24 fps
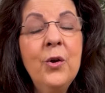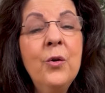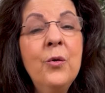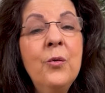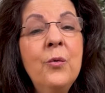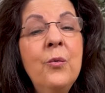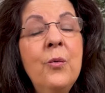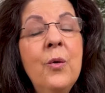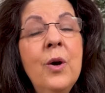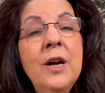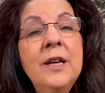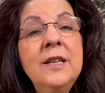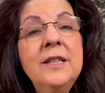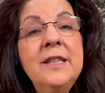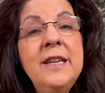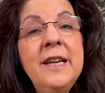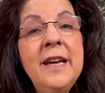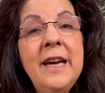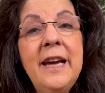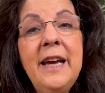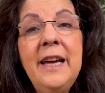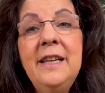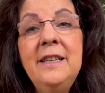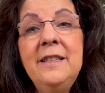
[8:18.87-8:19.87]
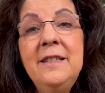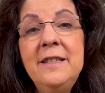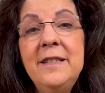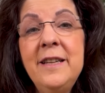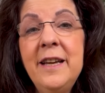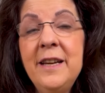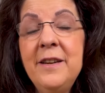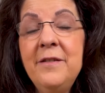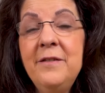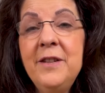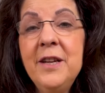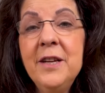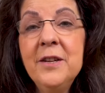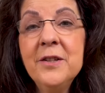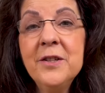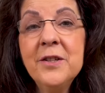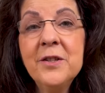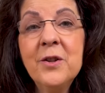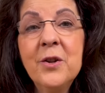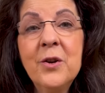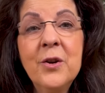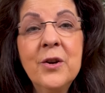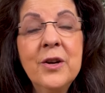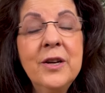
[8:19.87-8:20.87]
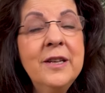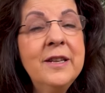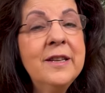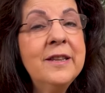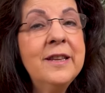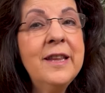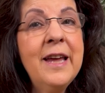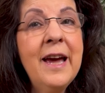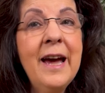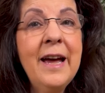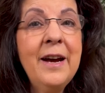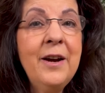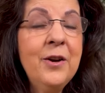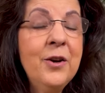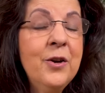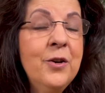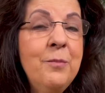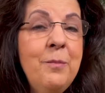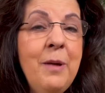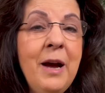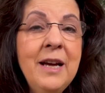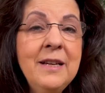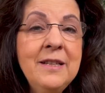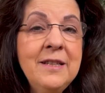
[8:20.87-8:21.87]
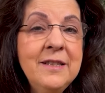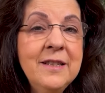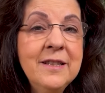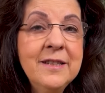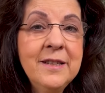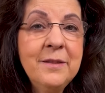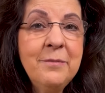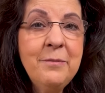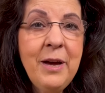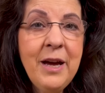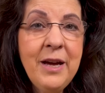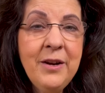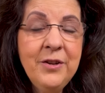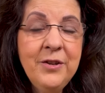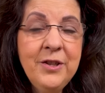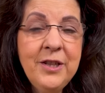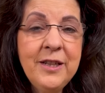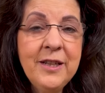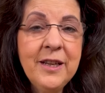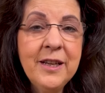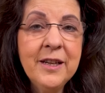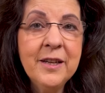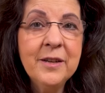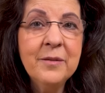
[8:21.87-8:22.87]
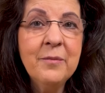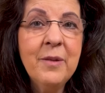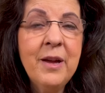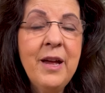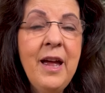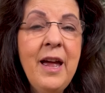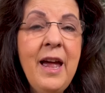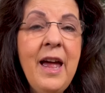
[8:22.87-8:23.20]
One day, Dave tells Lauren that her past doesn't matter to him,